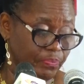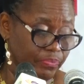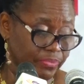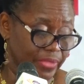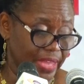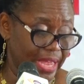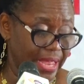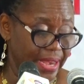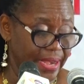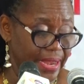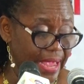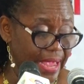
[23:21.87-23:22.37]

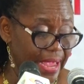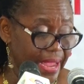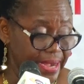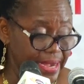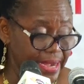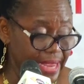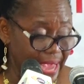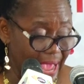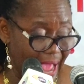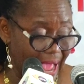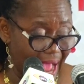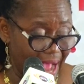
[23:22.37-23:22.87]
and
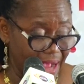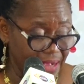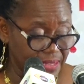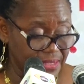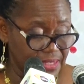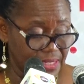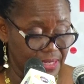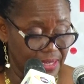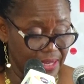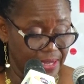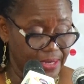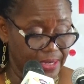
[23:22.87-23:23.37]
any
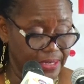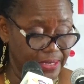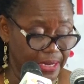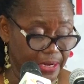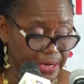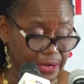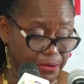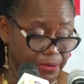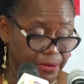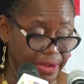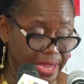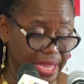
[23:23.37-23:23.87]
act,
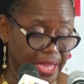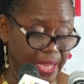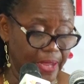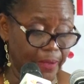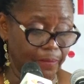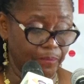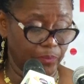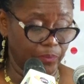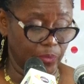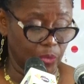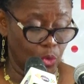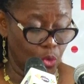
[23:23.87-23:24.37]
decree,
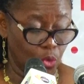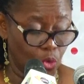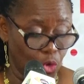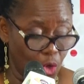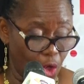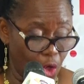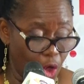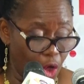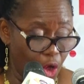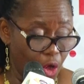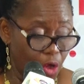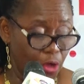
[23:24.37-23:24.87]

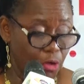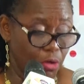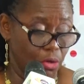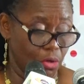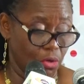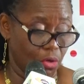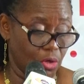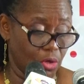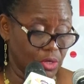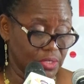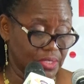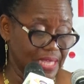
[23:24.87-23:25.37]
law,
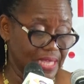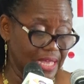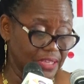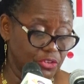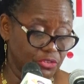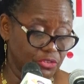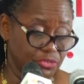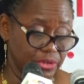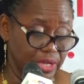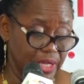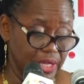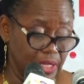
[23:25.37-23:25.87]
or
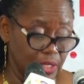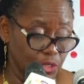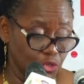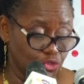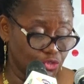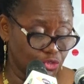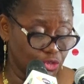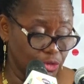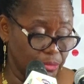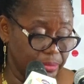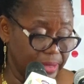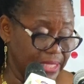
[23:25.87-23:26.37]
statutory
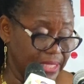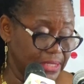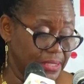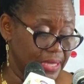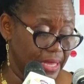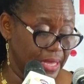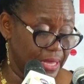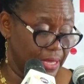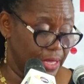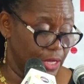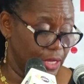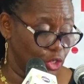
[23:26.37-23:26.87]
instrument
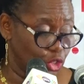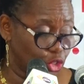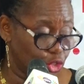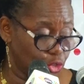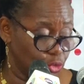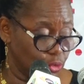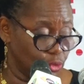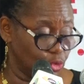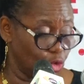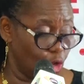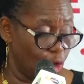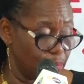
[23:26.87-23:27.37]

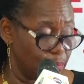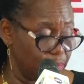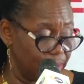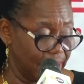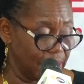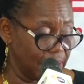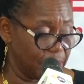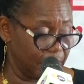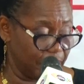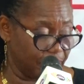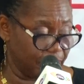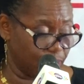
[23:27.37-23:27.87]
issued or
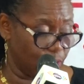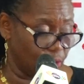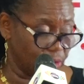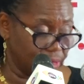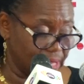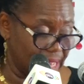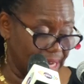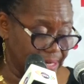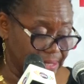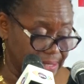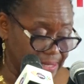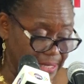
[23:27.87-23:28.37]
made before
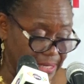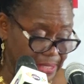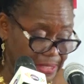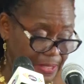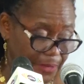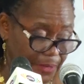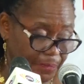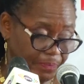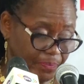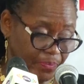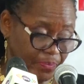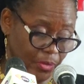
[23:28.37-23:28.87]
that date,
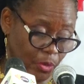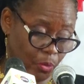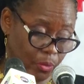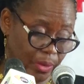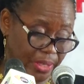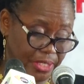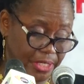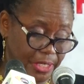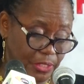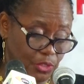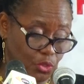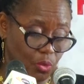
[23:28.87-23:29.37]

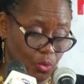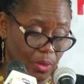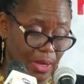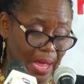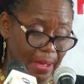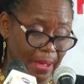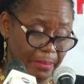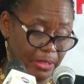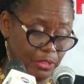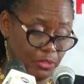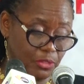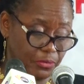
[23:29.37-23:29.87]
which is to
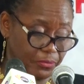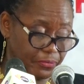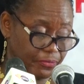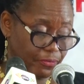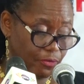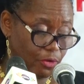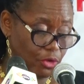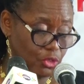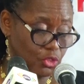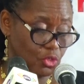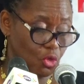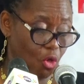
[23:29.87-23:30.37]
come into
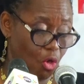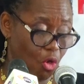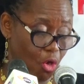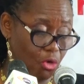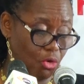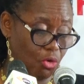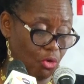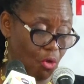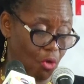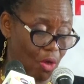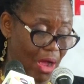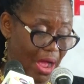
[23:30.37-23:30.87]
force
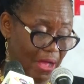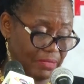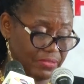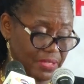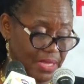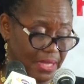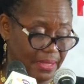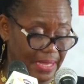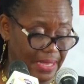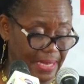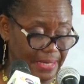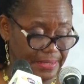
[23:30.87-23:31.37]
on or
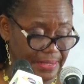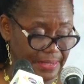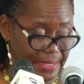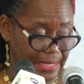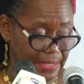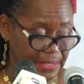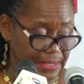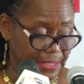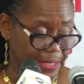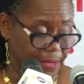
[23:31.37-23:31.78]
after that date.